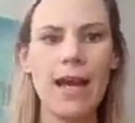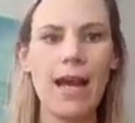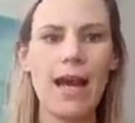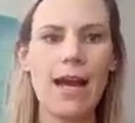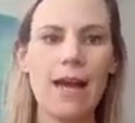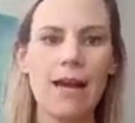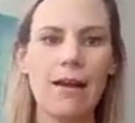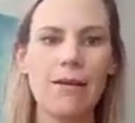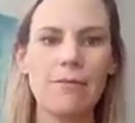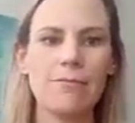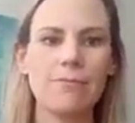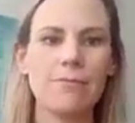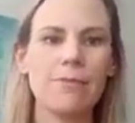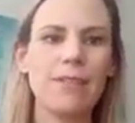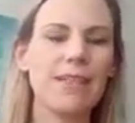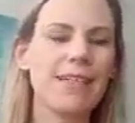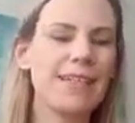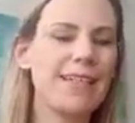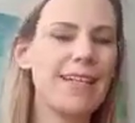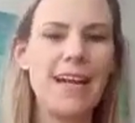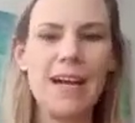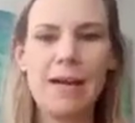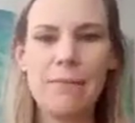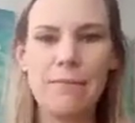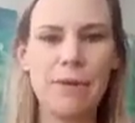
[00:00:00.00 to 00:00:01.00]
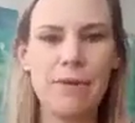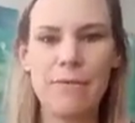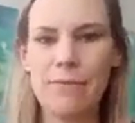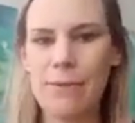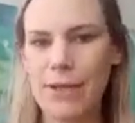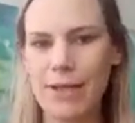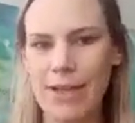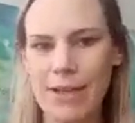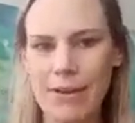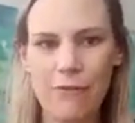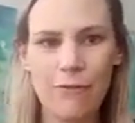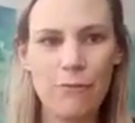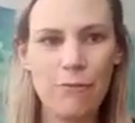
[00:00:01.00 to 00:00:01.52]
It can't be
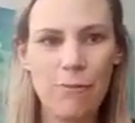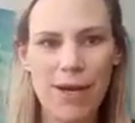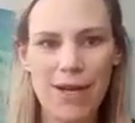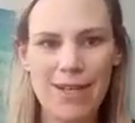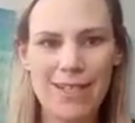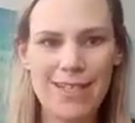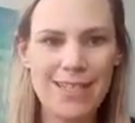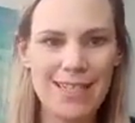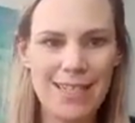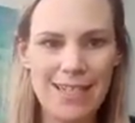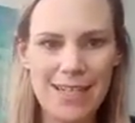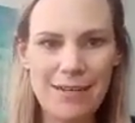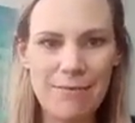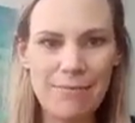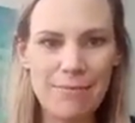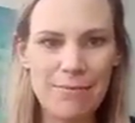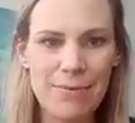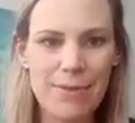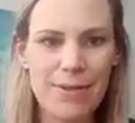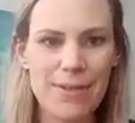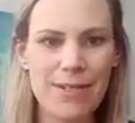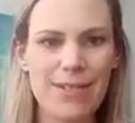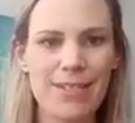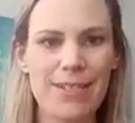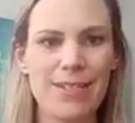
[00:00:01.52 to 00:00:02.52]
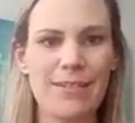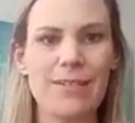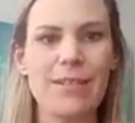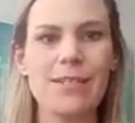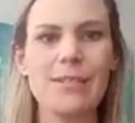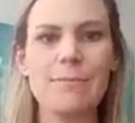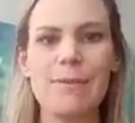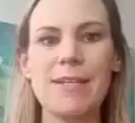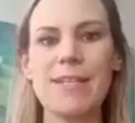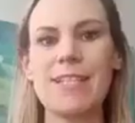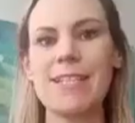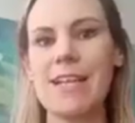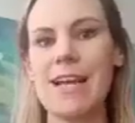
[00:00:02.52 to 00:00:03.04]
relieved by sleep. So
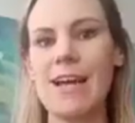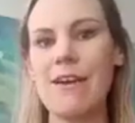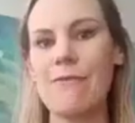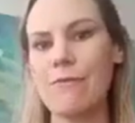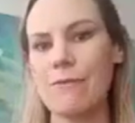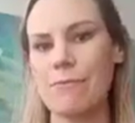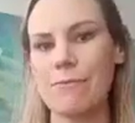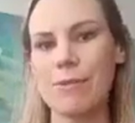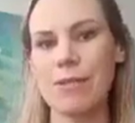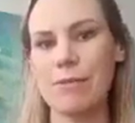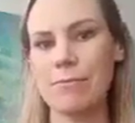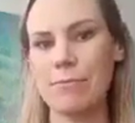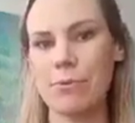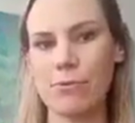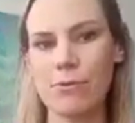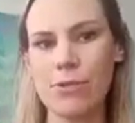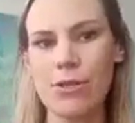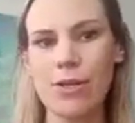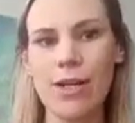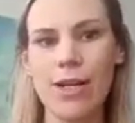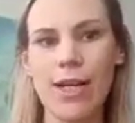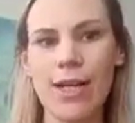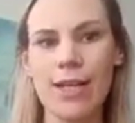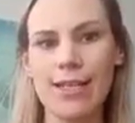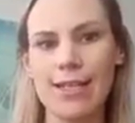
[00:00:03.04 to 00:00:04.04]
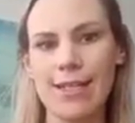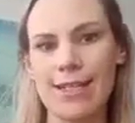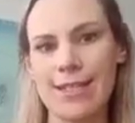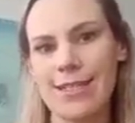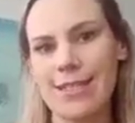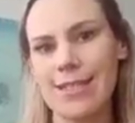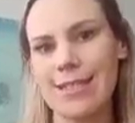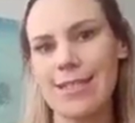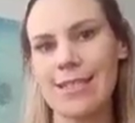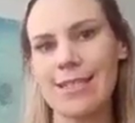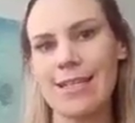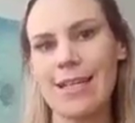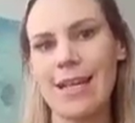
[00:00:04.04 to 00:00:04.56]
this may start from simple
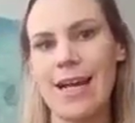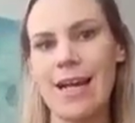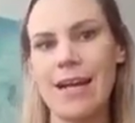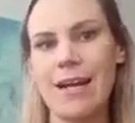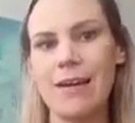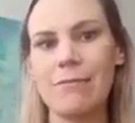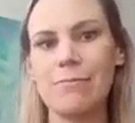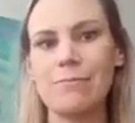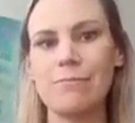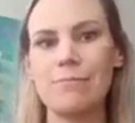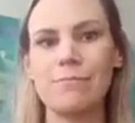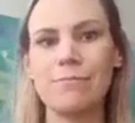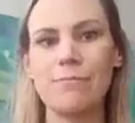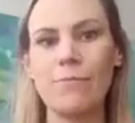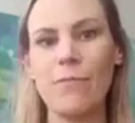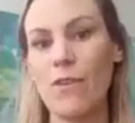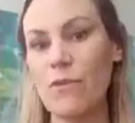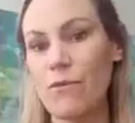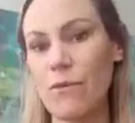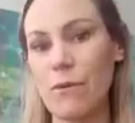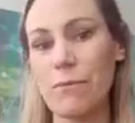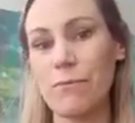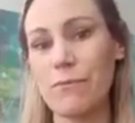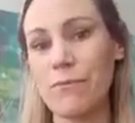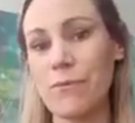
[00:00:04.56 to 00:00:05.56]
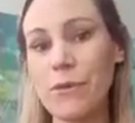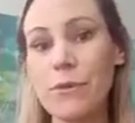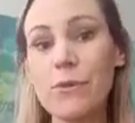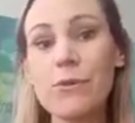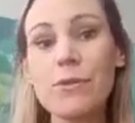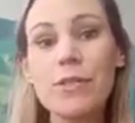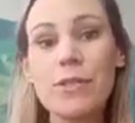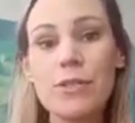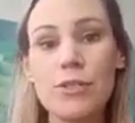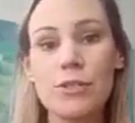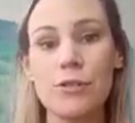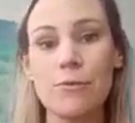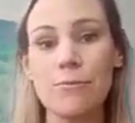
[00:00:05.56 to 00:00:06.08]
tiredness from your
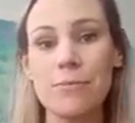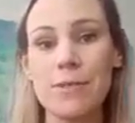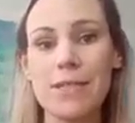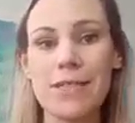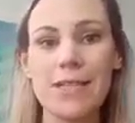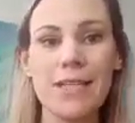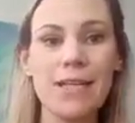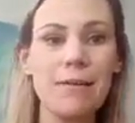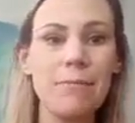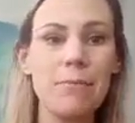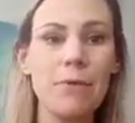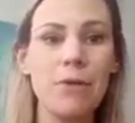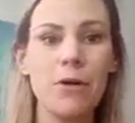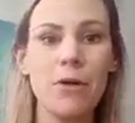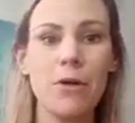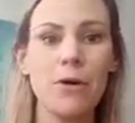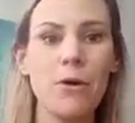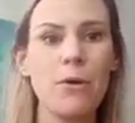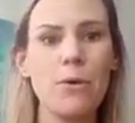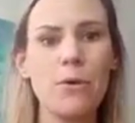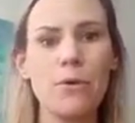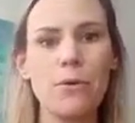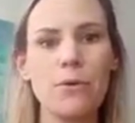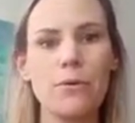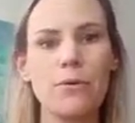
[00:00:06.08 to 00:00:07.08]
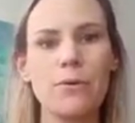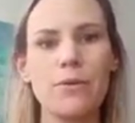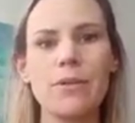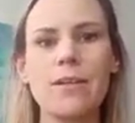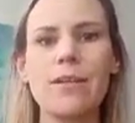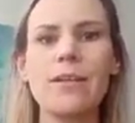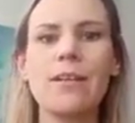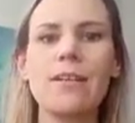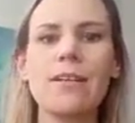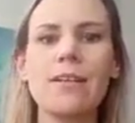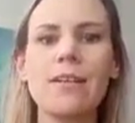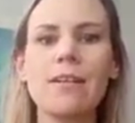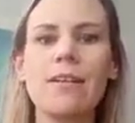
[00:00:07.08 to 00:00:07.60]
disturbed sleep, but
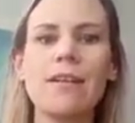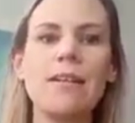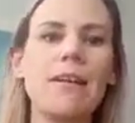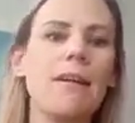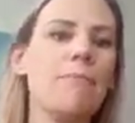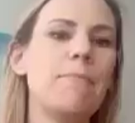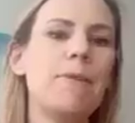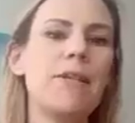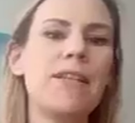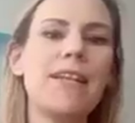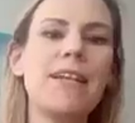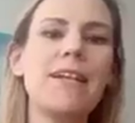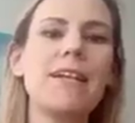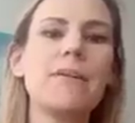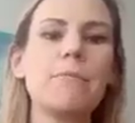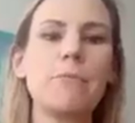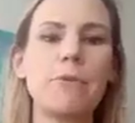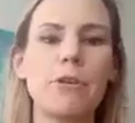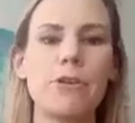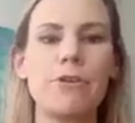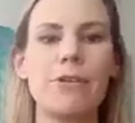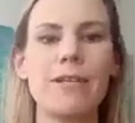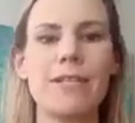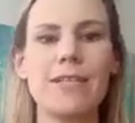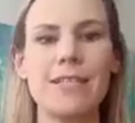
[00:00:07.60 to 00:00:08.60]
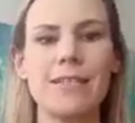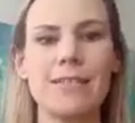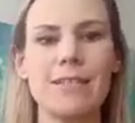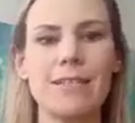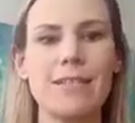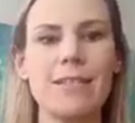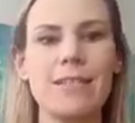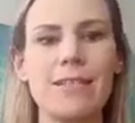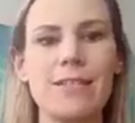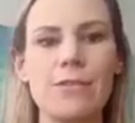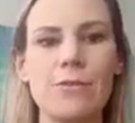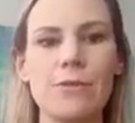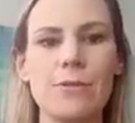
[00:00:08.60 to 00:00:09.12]
then it
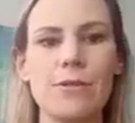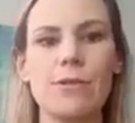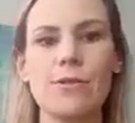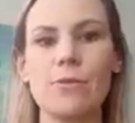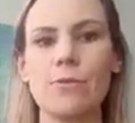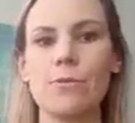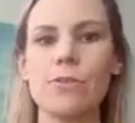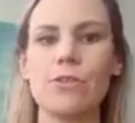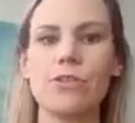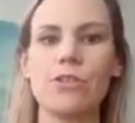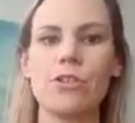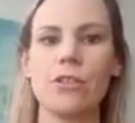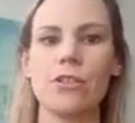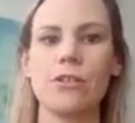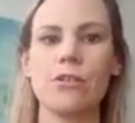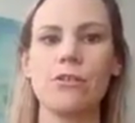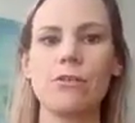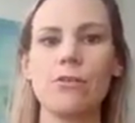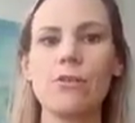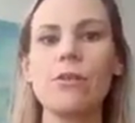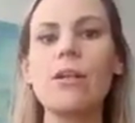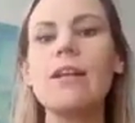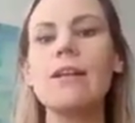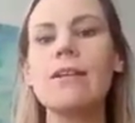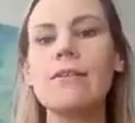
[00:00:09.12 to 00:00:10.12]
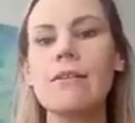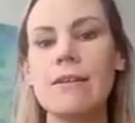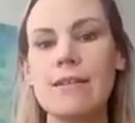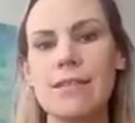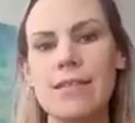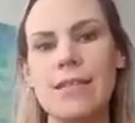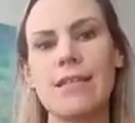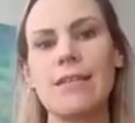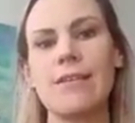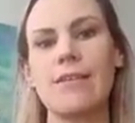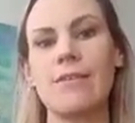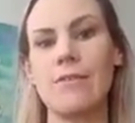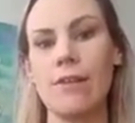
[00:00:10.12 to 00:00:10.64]
progresses to exhaustion, and
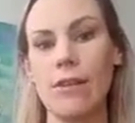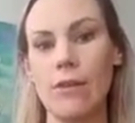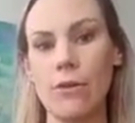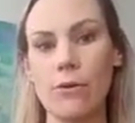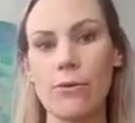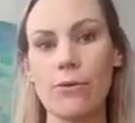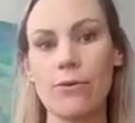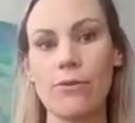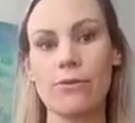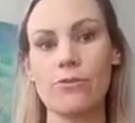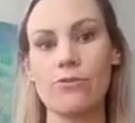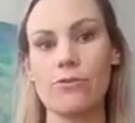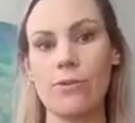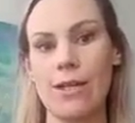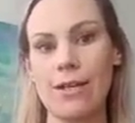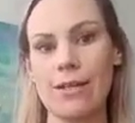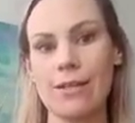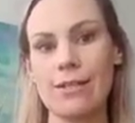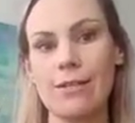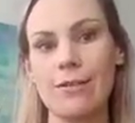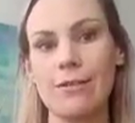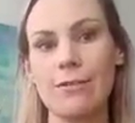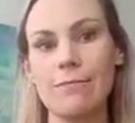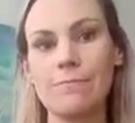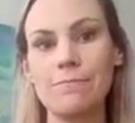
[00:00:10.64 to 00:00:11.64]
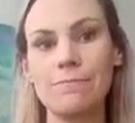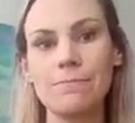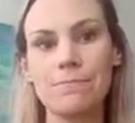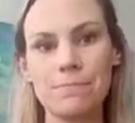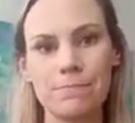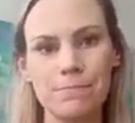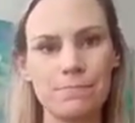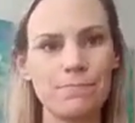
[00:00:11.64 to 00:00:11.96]
the longer it drags on.